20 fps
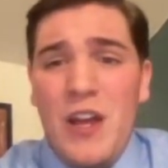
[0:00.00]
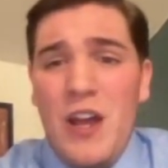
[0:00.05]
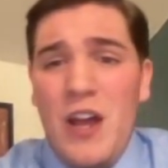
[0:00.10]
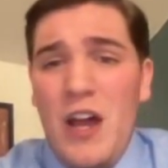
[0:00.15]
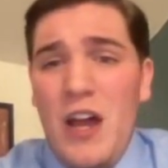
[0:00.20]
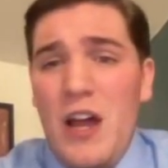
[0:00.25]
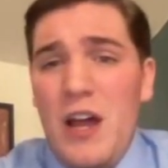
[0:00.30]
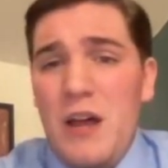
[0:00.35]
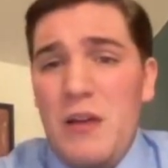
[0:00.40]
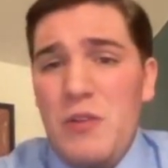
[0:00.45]

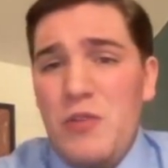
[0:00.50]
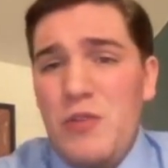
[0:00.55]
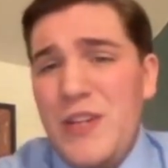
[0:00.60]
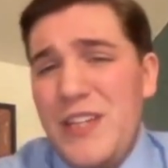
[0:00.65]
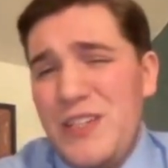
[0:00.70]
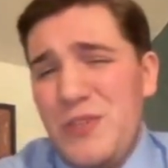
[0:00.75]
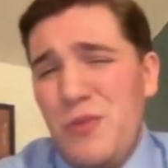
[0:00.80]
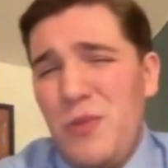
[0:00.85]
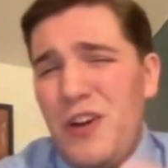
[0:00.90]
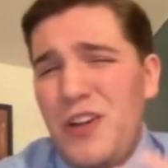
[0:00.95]

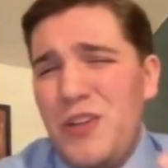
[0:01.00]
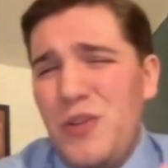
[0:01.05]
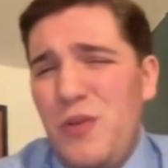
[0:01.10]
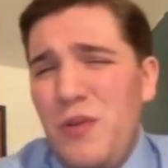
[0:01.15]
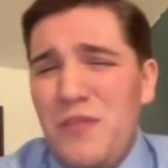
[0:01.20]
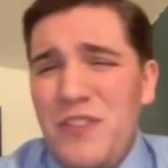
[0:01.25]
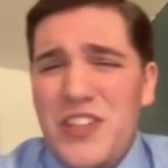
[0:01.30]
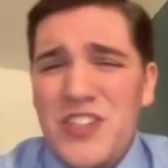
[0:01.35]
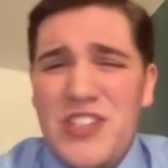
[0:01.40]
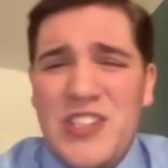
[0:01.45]
Critics would argue
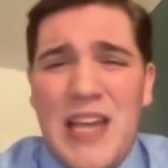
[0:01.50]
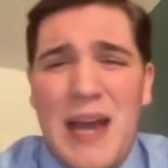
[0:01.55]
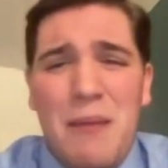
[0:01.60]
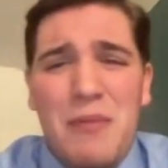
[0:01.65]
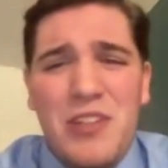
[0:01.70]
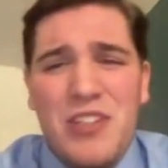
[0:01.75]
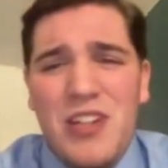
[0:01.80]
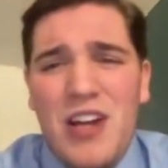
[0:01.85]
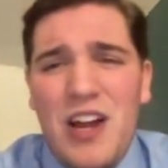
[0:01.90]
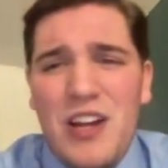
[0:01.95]
over the
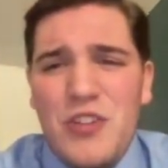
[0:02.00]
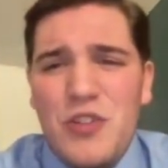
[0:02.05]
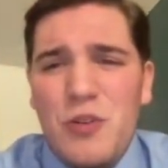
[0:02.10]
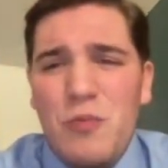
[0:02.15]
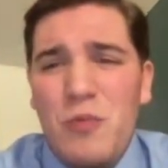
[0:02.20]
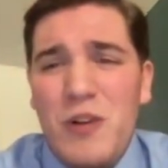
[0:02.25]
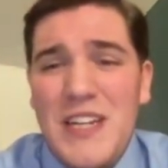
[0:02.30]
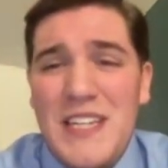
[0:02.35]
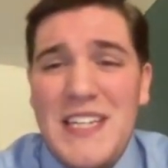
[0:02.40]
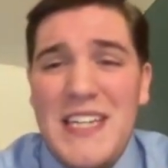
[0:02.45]
Sabbath doctrine,
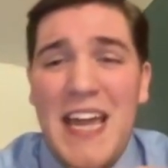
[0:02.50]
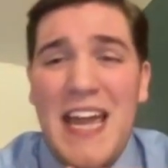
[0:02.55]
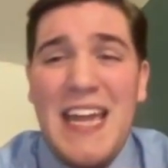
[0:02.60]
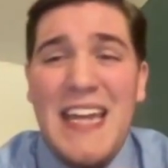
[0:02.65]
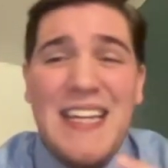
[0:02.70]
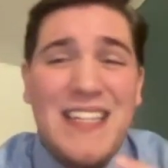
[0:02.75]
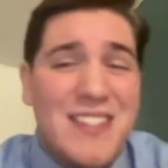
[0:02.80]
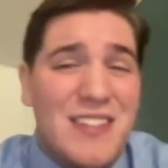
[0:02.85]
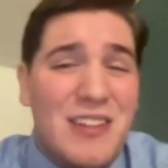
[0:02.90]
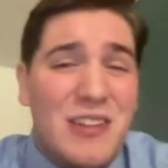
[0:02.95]
what day
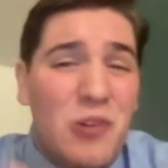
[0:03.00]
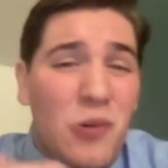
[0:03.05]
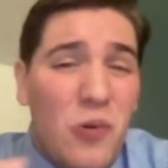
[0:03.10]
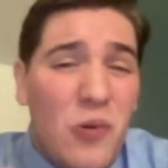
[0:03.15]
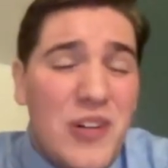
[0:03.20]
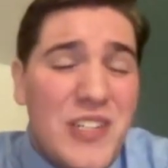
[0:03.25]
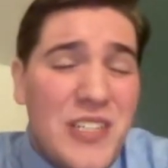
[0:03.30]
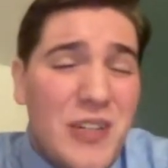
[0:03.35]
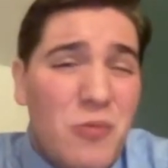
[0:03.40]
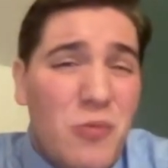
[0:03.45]
is the
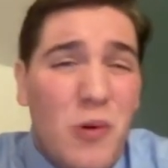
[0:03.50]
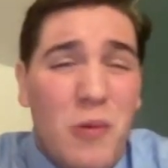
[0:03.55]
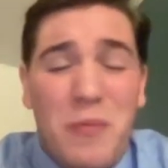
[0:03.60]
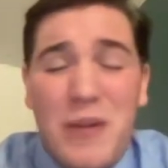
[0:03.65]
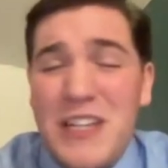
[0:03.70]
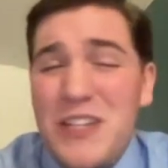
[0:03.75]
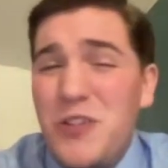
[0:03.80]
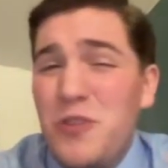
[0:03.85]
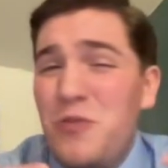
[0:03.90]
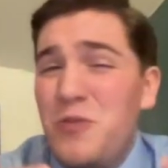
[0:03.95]
Lord's and what we
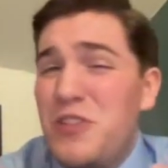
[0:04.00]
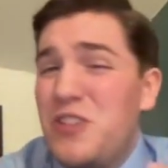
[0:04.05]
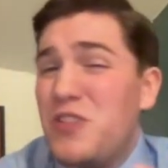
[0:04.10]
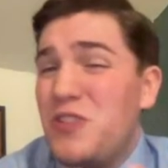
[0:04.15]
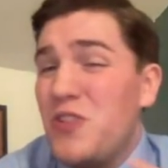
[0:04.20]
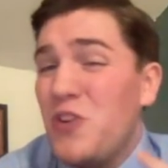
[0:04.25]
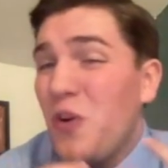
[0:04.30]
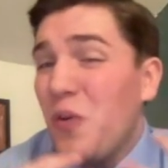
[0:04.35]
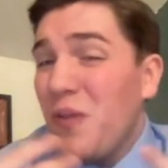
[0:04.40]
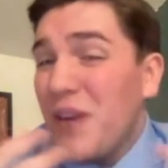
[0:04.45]
do
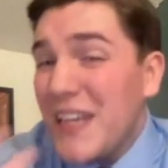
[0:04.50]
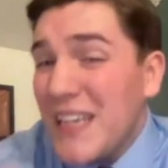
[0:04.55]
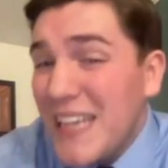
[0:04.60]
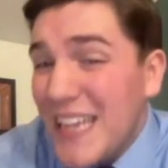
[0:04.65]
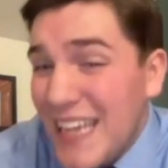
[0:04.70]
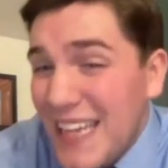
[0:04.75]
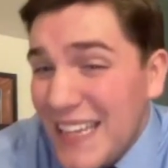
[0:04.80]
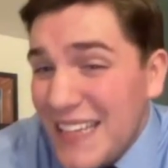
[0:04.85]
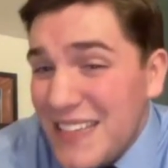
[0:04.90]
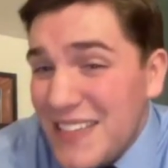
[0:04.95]
during
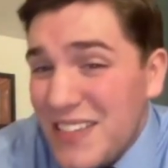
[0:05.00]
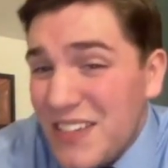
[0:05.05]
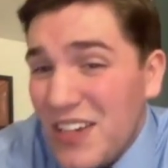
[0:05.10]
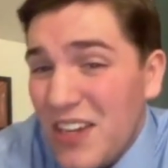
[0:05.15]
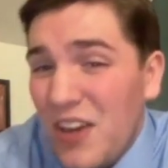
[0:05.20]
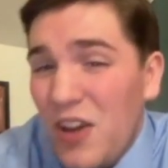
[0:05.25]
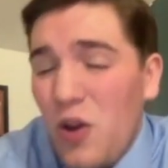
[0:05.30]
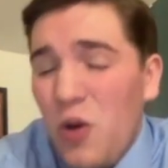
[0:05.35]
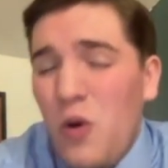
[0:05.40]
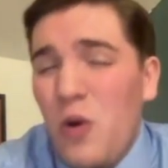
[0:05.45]
it,
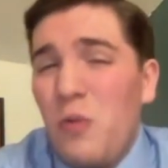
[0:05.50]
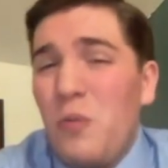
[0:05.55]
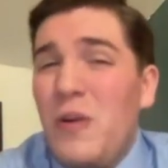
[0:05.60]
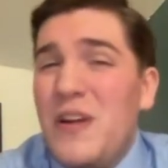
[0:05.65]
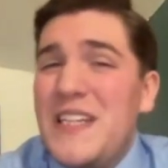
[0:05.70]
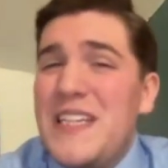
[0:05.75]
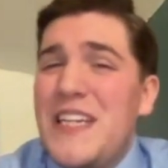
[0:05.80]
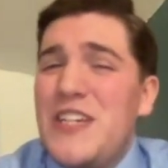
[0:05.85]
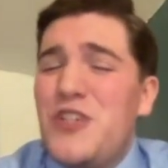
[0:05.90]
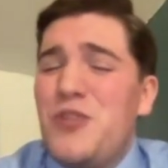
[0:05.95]
or what
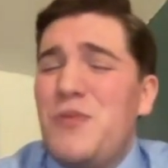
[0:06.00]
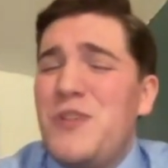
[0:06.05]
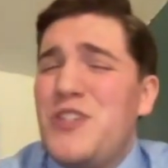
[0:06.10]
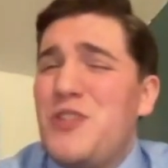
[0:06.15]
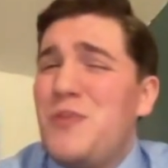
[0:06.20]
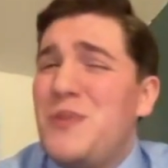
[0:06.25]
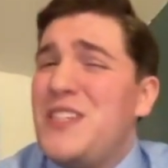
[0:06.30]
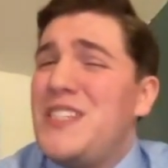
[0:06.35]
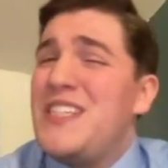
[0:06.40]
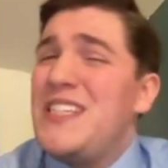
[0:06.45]
day should we
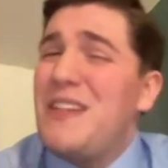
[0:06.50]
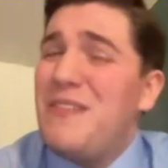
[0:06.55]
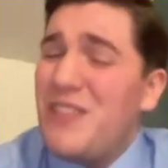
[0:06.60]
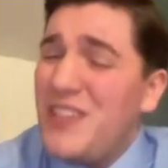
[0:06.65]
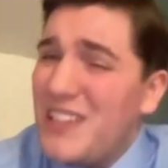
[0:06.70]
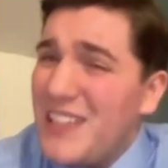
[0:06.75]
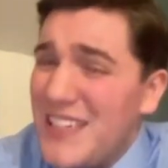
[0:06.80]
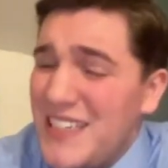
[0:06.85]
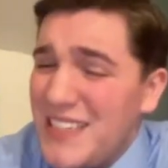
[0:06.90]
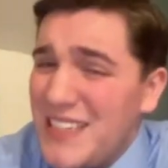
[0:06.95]

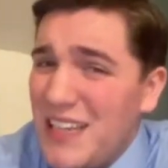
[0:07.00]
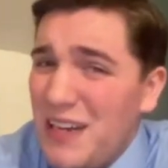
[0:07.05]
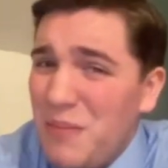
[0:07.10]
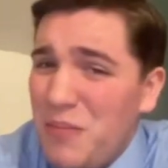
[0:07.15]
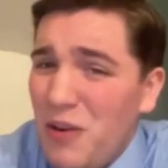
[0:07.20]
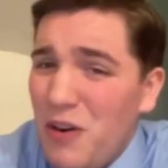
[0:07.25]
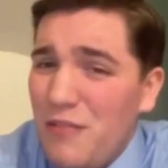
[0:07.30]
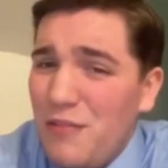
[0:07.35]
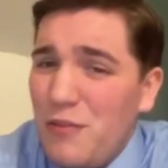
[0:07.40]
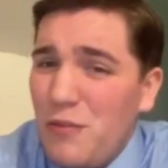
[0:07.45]
specifically set
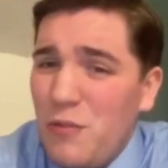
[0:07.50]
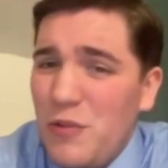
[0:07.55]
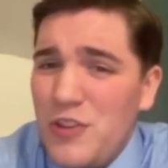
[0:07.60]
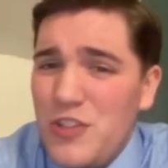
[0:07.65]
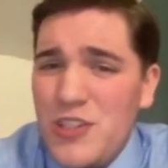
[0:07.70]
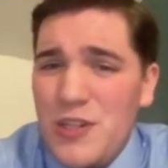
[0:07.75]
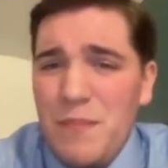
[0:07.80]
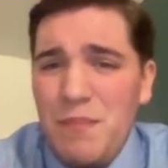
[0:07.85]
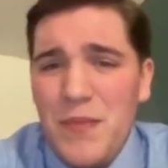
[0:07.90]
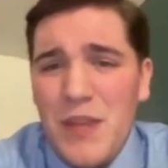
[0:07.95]
apart for
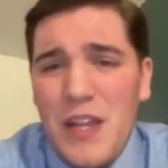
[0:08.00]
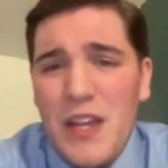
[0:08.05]
worship.